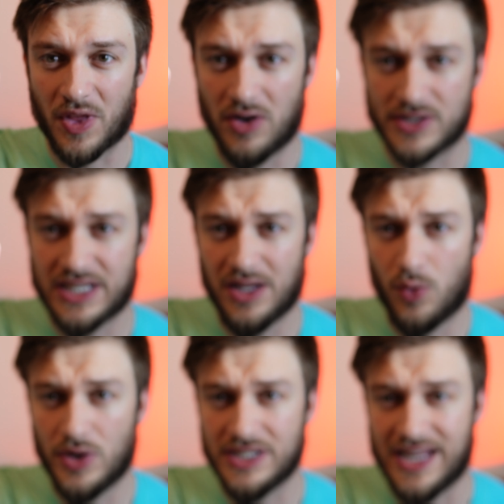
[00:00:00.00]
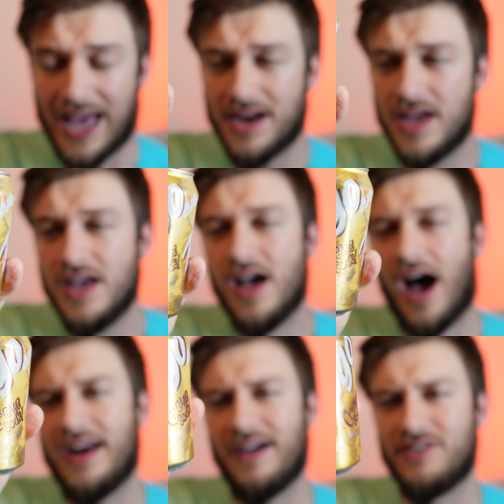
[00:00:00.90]
On a scale of one to ten.
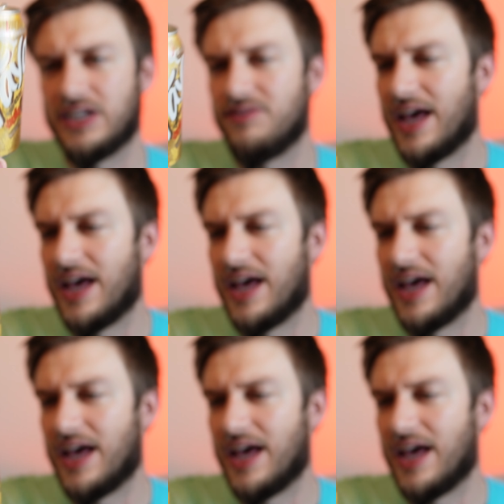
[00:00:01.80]
I'd have to give